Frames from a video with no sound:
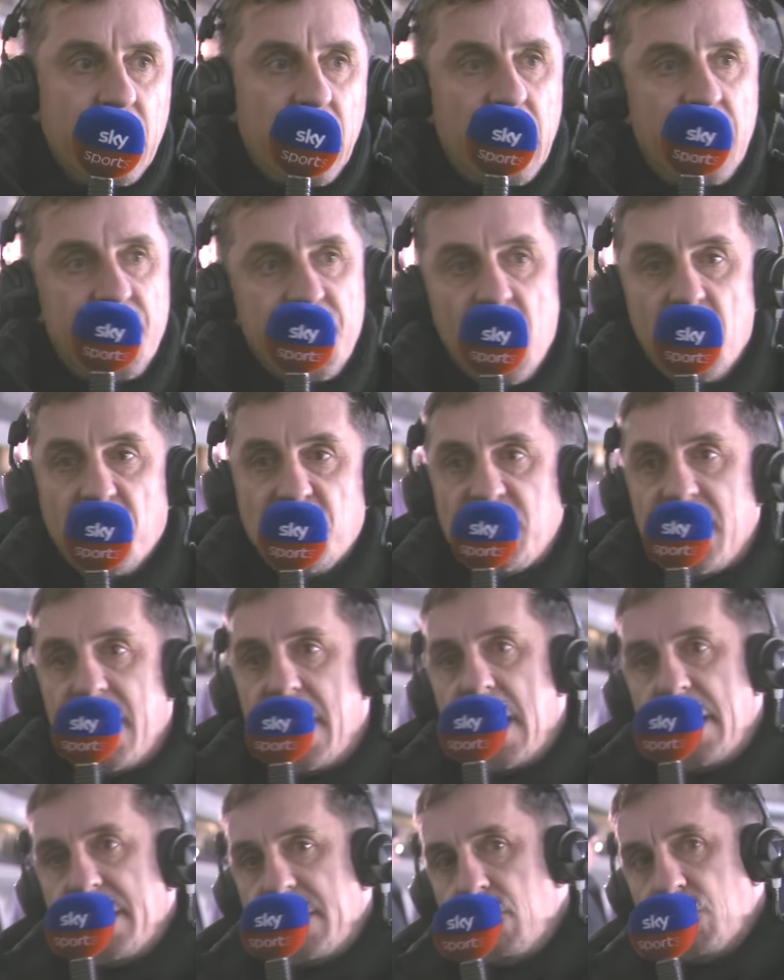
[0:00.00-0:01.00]
And the
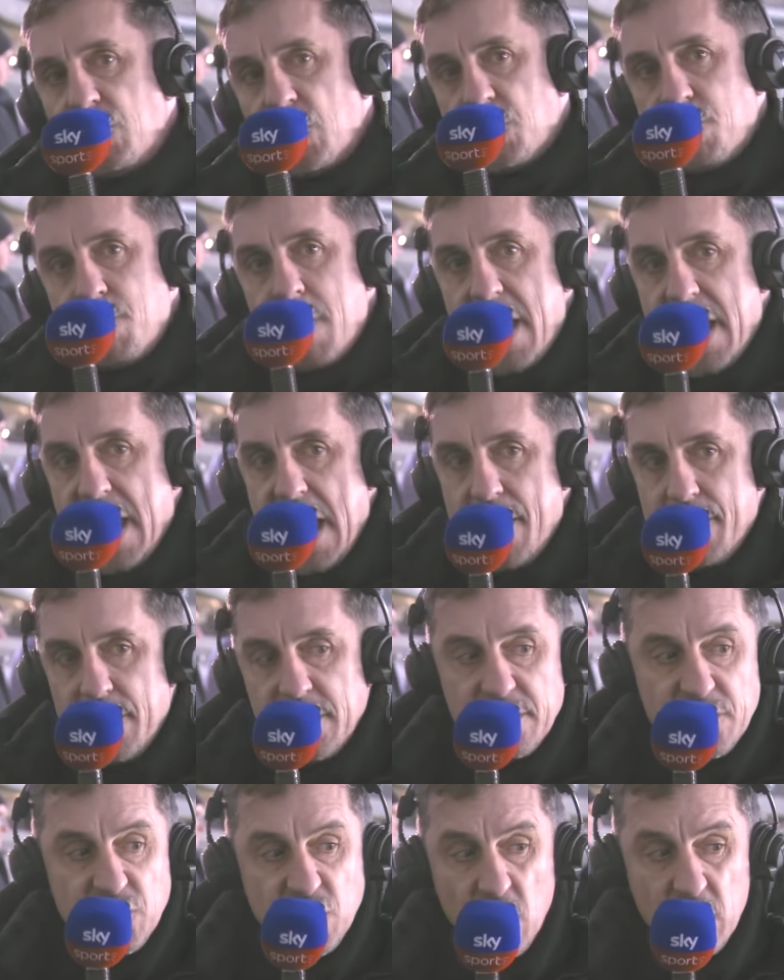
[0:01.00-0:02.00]
offside, it was just mayhem.
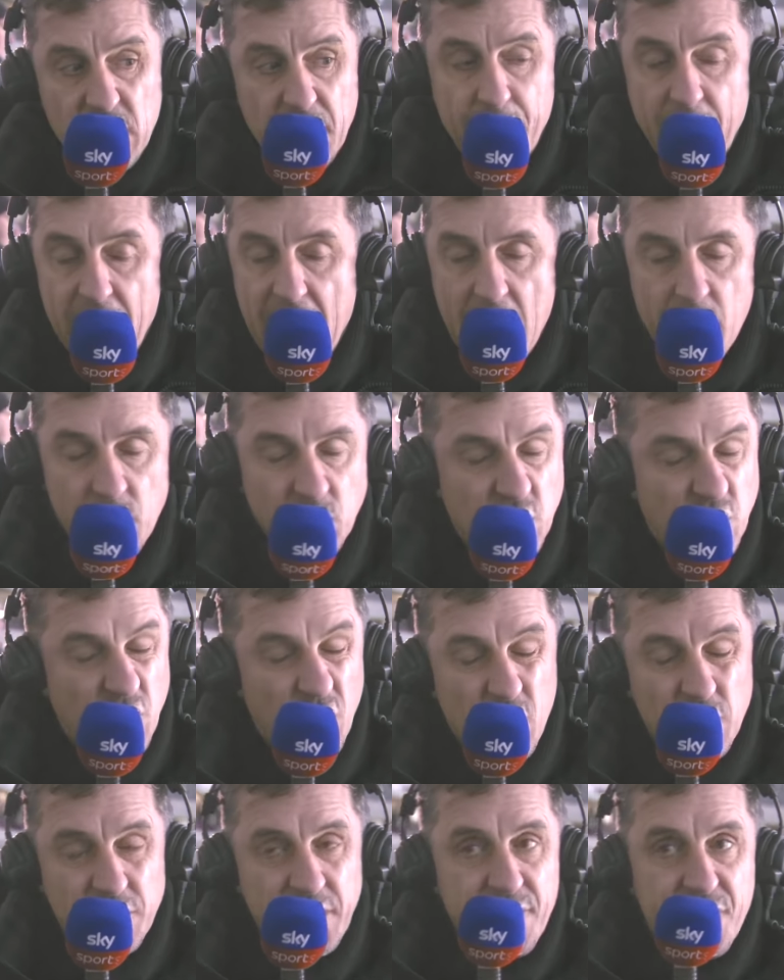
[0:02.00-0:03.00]
And Stockley Park was
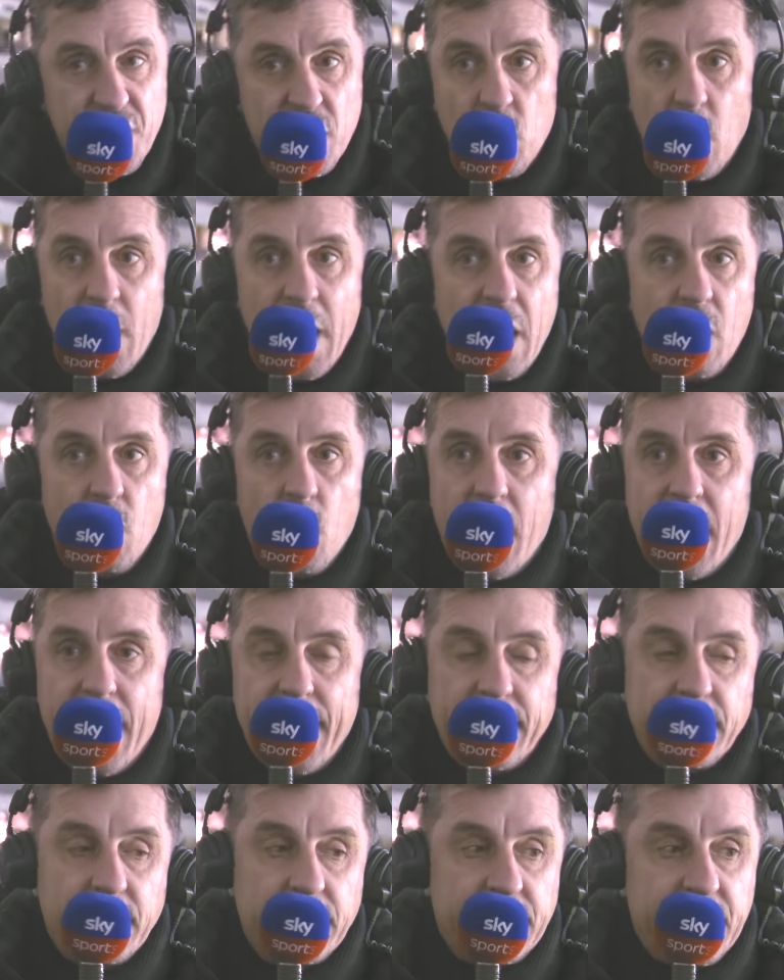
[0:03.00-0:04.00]
stuck on it for quite a
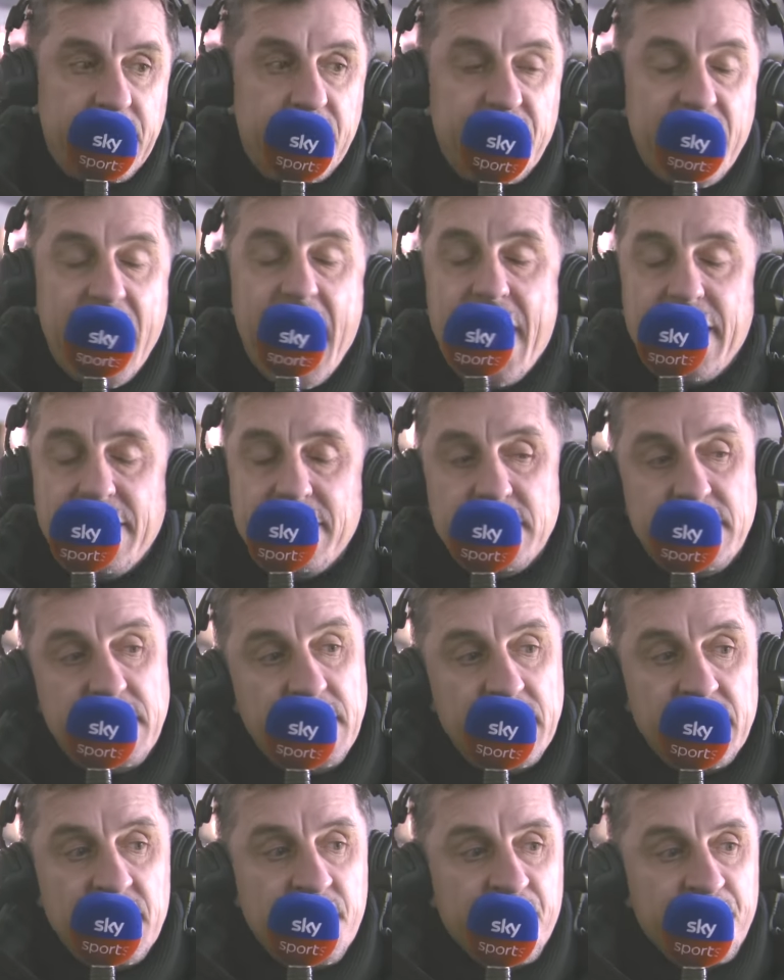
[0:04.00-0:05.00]
while. And in the end,
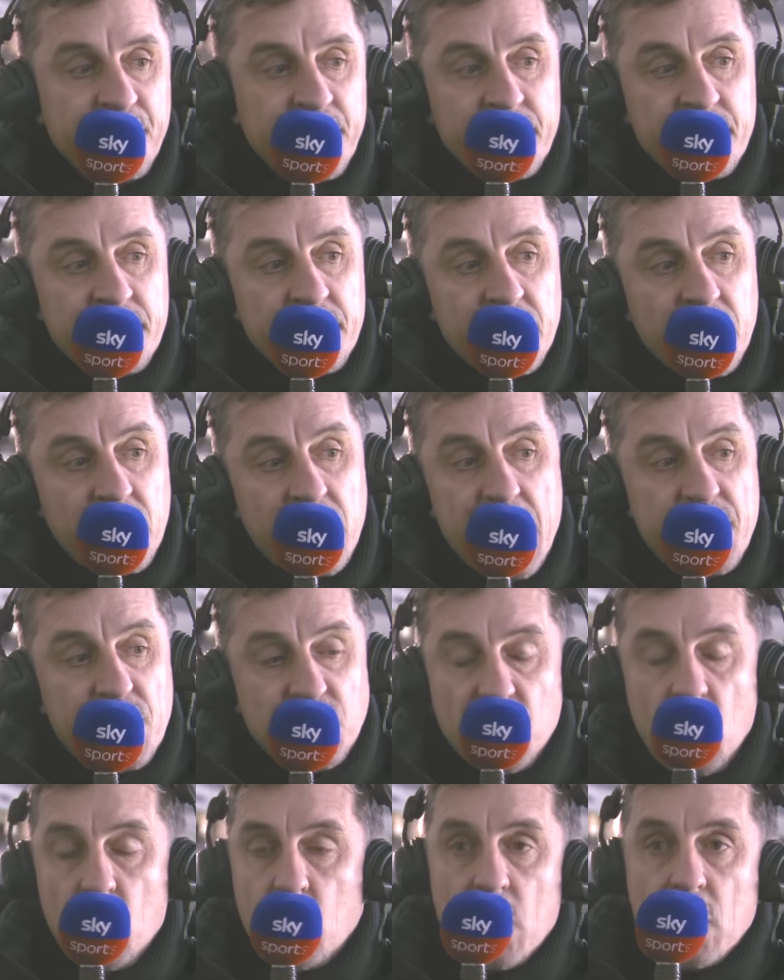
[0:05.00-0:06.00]
yeah,
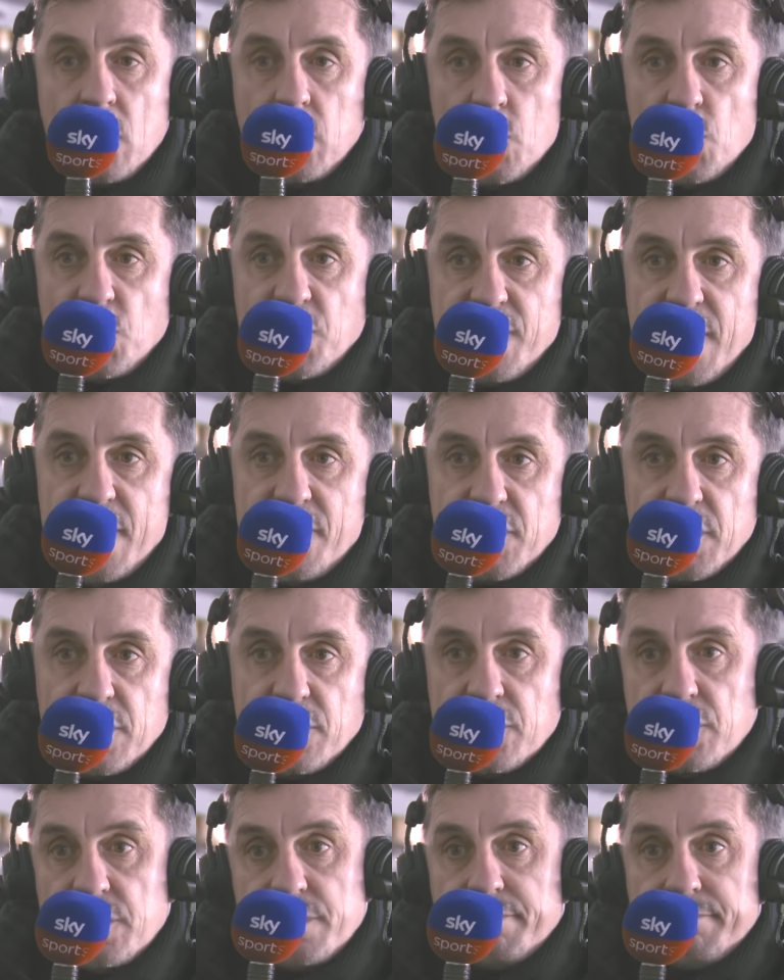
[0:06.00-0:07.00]
there's no conclusive
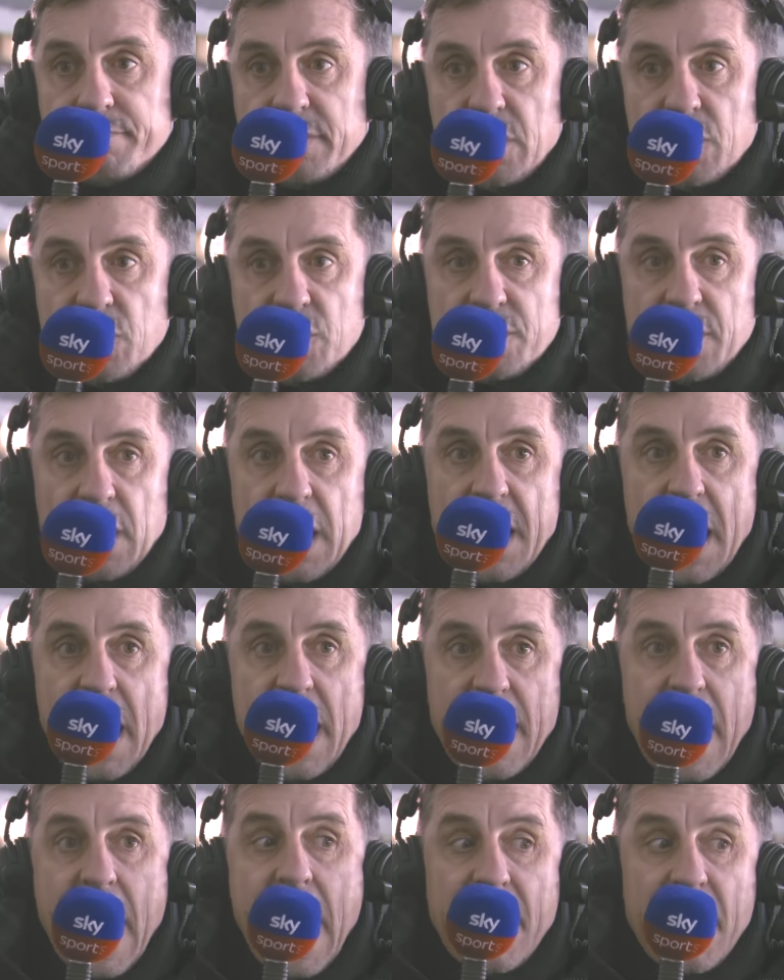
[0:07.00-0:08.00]
evidence.
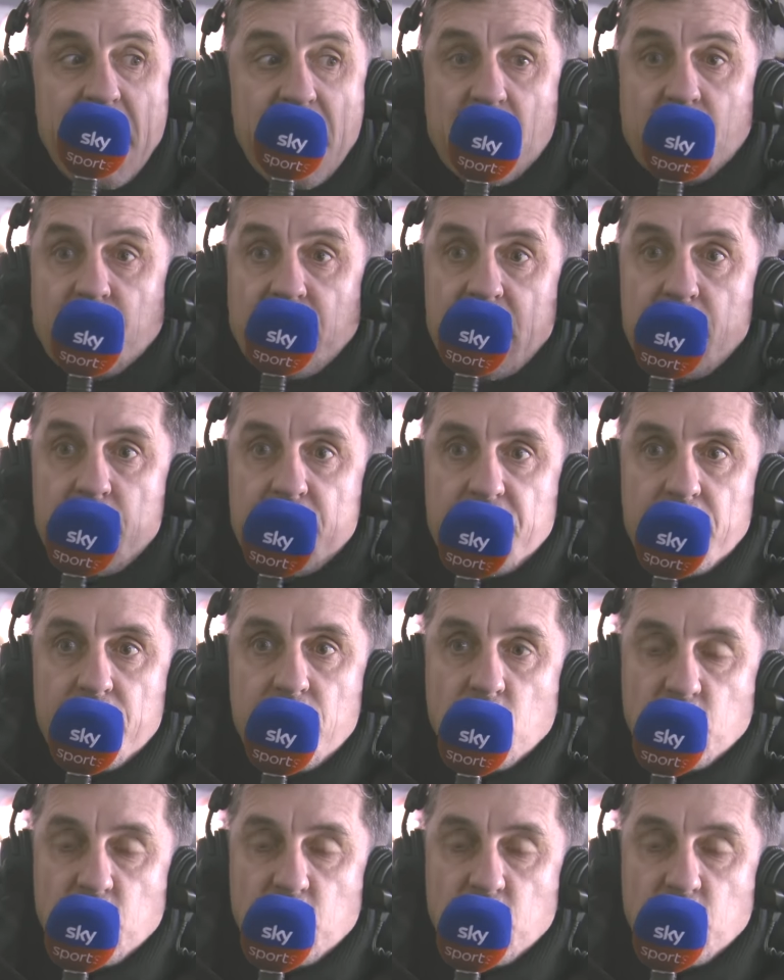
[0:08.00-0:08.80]
And I agree with them.